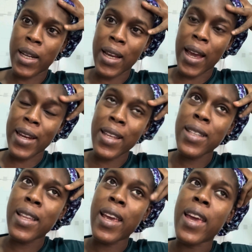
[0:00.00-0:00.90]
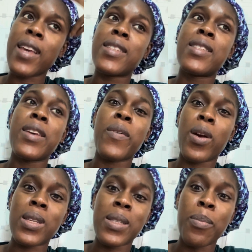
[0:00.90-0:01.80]
Like, I need a
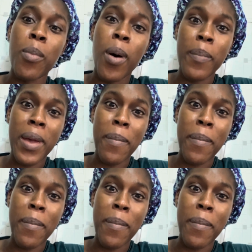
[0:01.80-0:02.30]
serious mommy